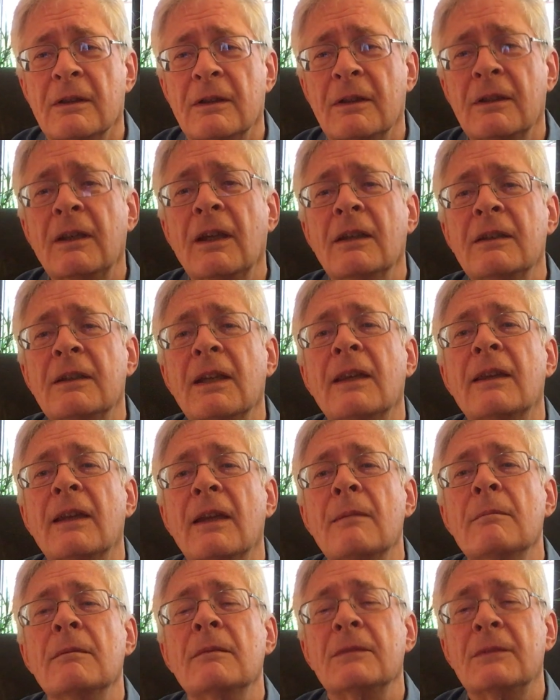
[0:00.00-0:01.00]
You can't get
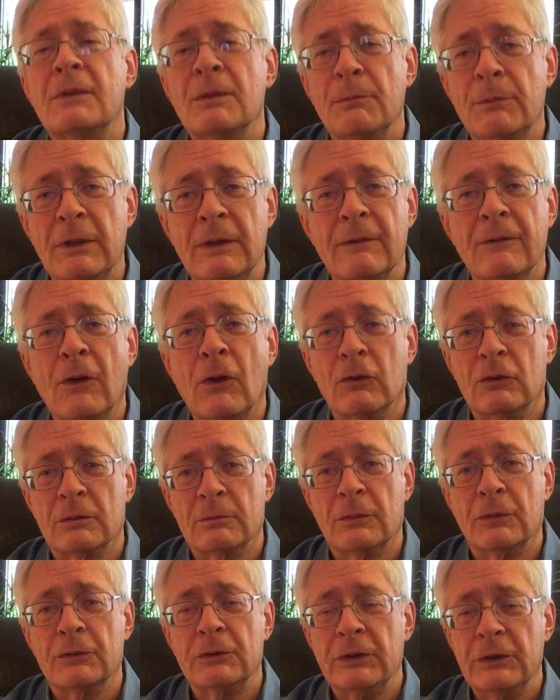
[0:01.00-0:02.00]
them to be
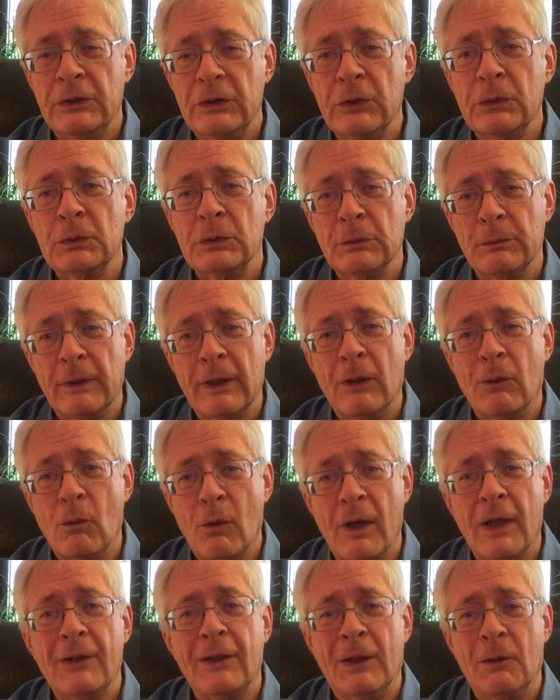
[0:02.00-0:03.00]
vulnerable to you about
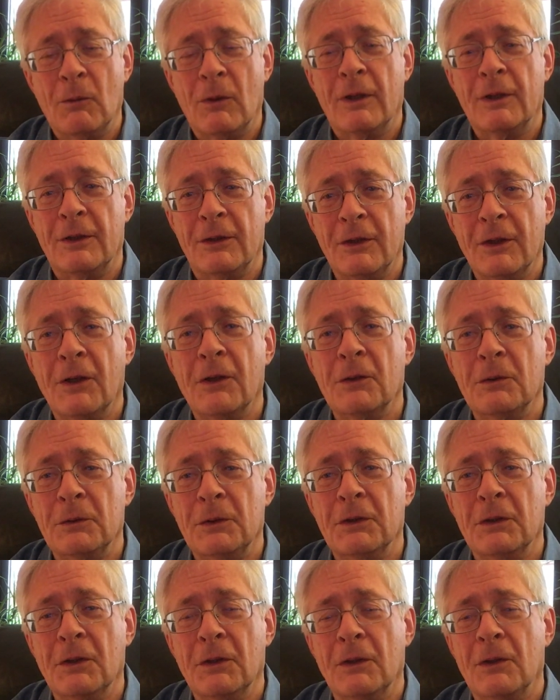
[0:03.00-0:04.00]
why they want to know.
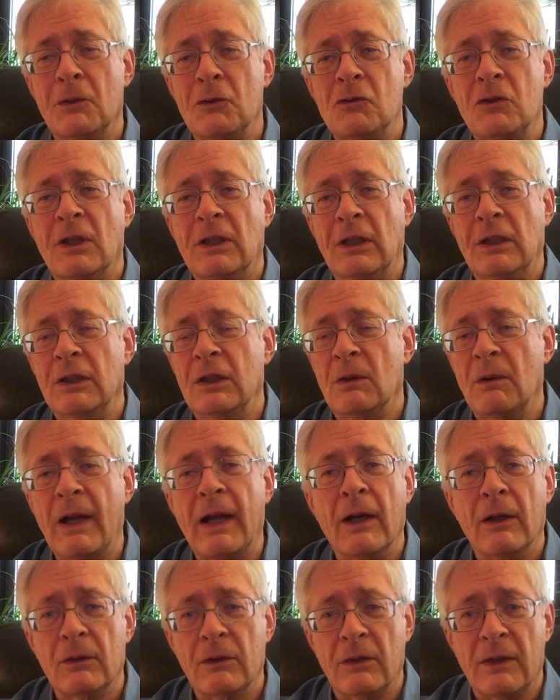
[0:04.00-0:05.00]
They're checking you
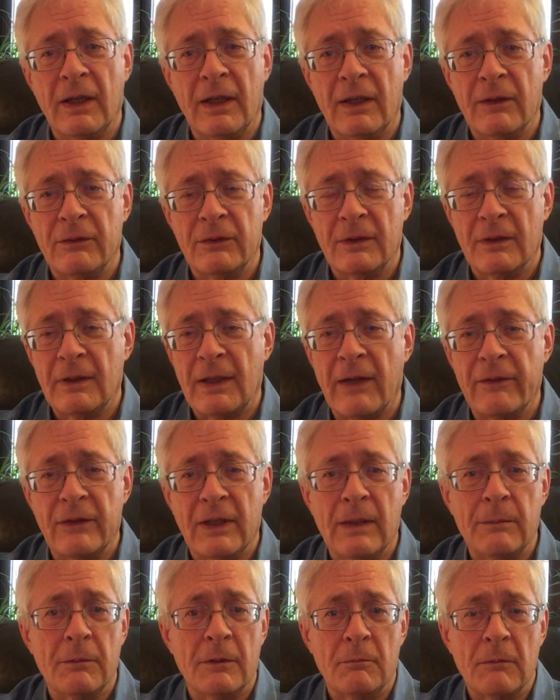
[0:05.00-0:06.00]
out, or have
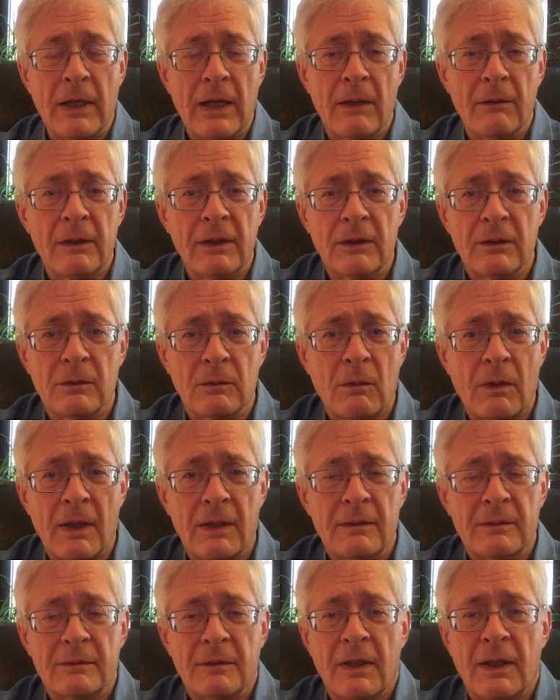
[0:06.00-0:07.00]
they been married, or why
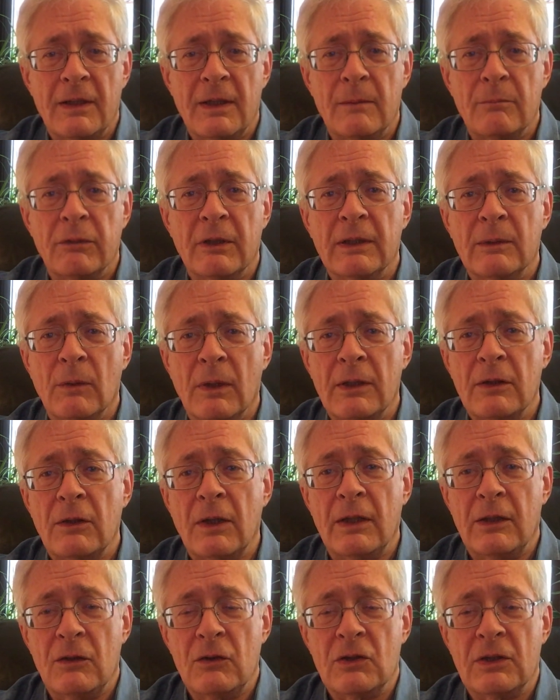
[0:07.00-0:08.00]
don't
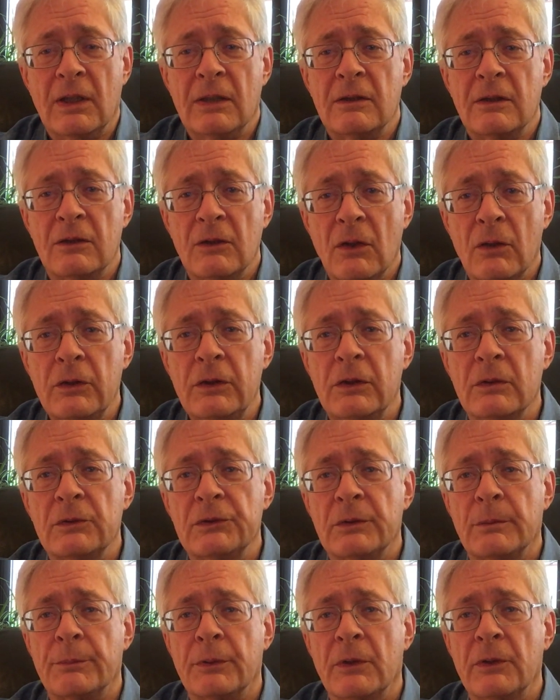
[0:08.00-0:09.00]
they just get to know you
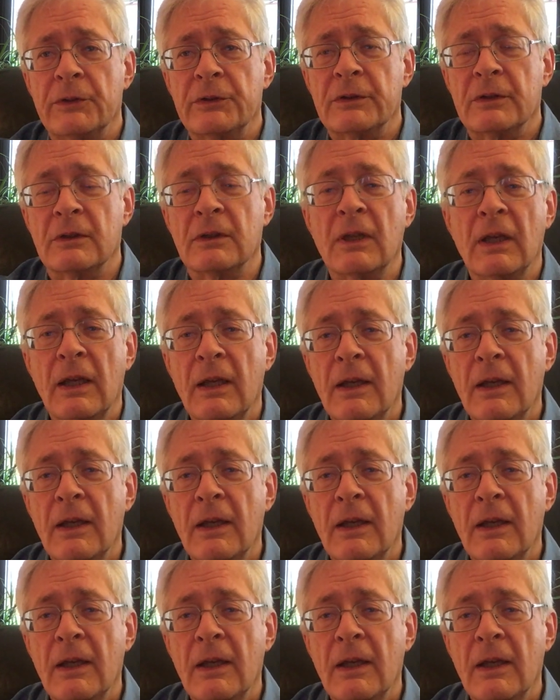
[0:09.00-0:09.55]
as a person?